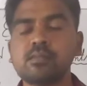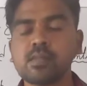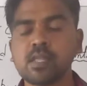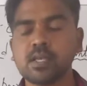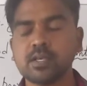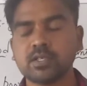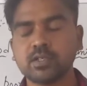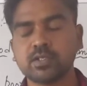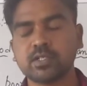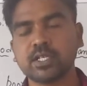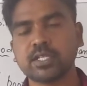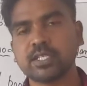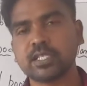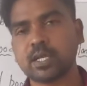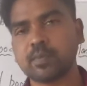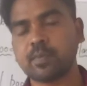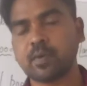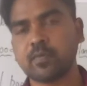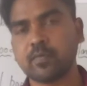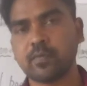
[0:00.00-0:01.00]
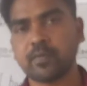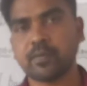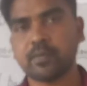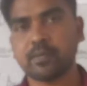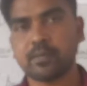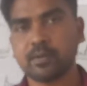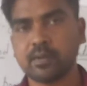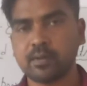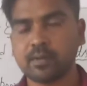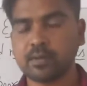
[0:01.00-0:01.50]
So such type of
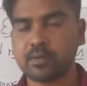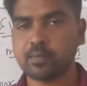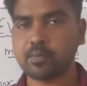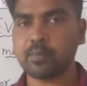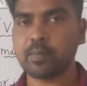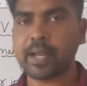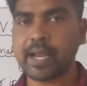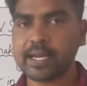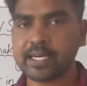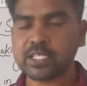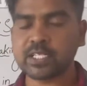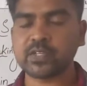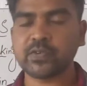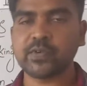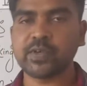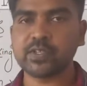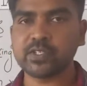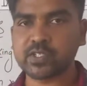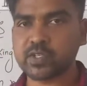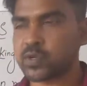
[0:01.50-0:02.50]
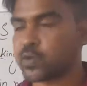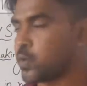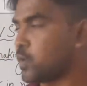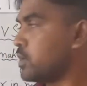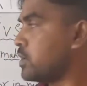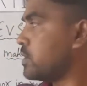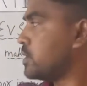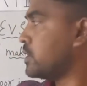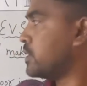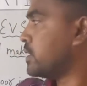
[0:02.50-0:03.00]
plants we used to
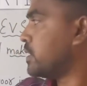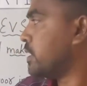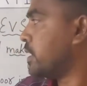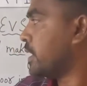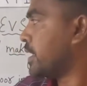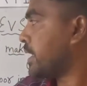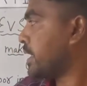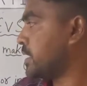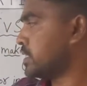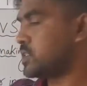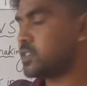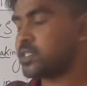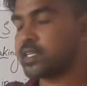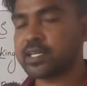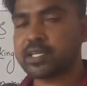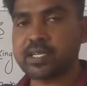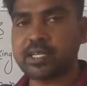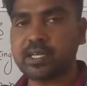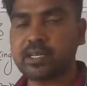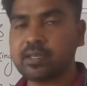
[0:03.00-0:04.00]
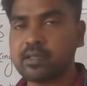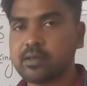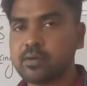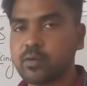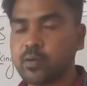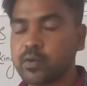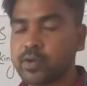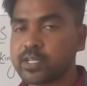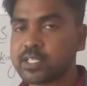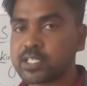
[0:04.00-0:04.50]
call
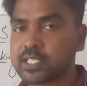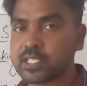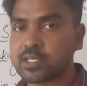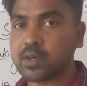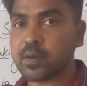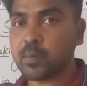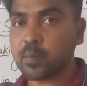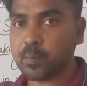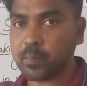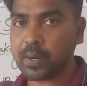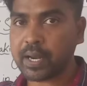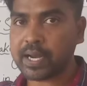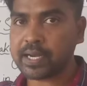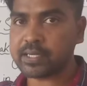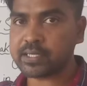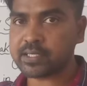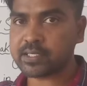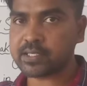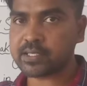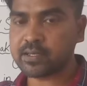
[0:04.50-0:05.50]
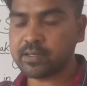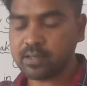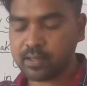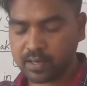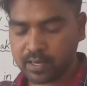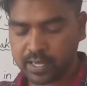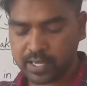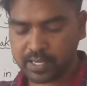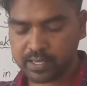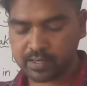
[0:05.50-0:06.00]
insectivorous plants.
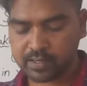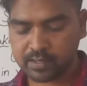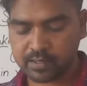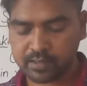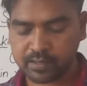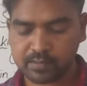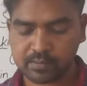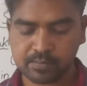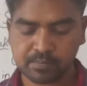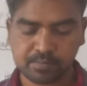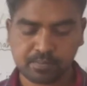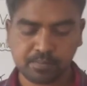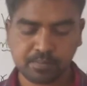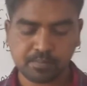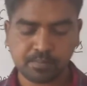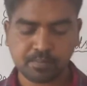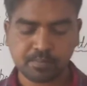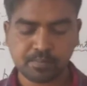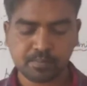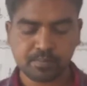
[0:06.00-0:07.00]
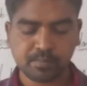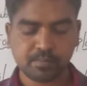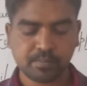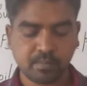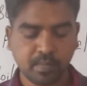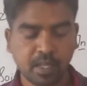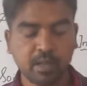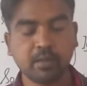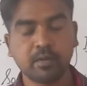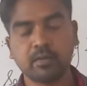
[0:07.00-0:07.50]
Like
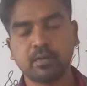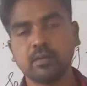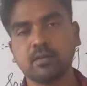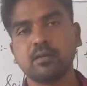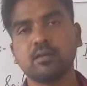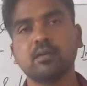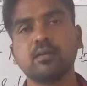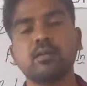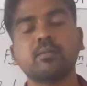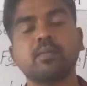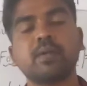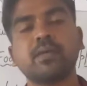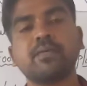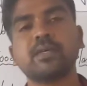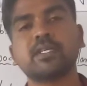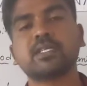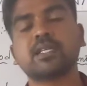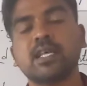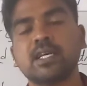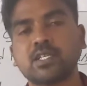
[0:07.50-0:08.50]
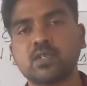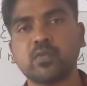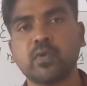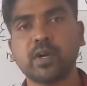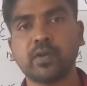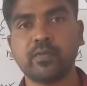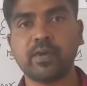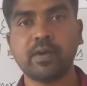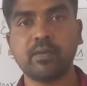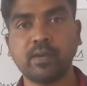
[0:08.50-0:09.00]
in previous class
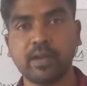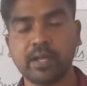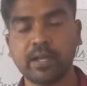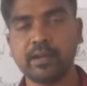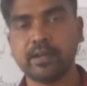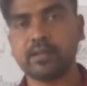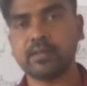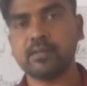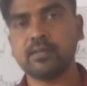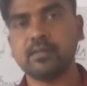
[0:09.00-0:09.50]
what we have learned,